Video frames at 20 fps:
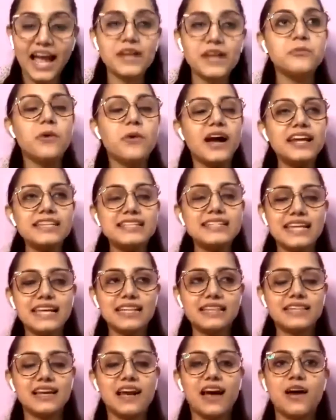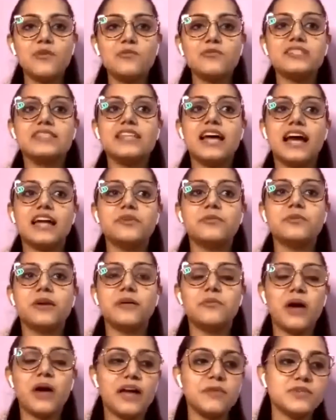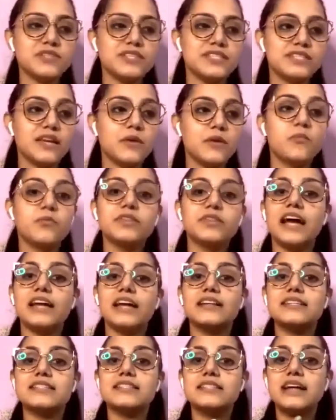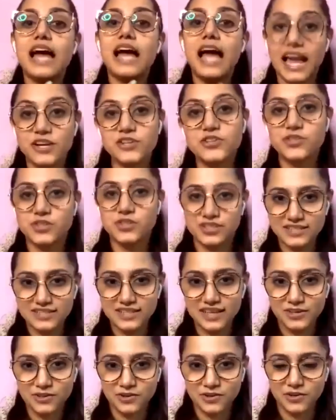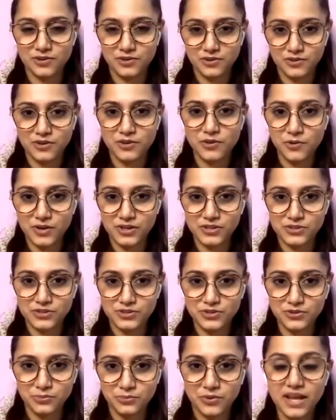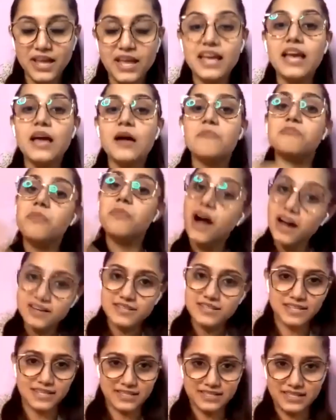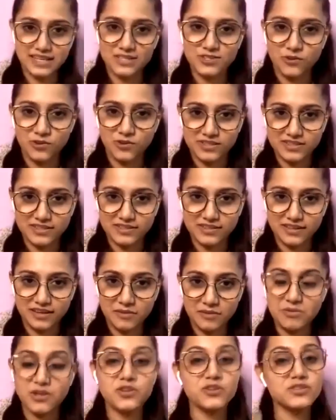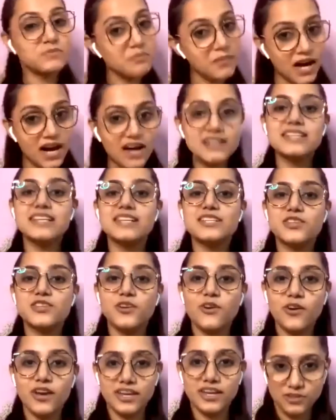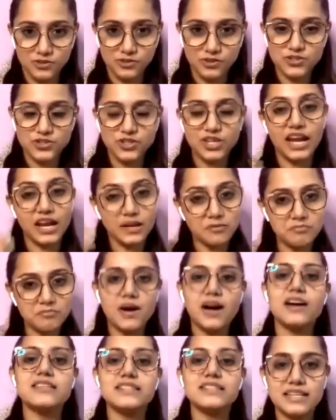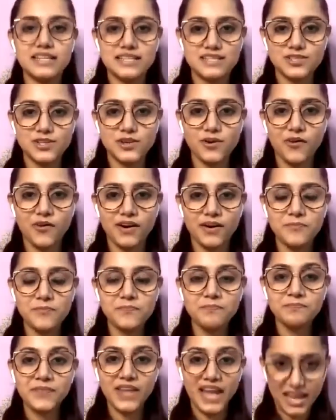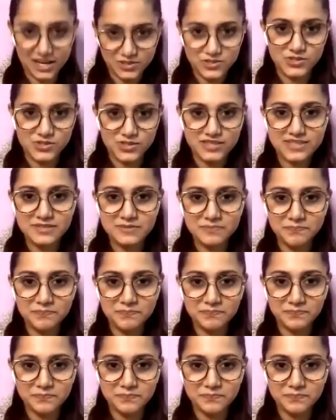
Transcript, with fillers: and why 10th house that i would say that is the actions that you're go- going to do mars is exalted there because mars is your energy and mars is your actions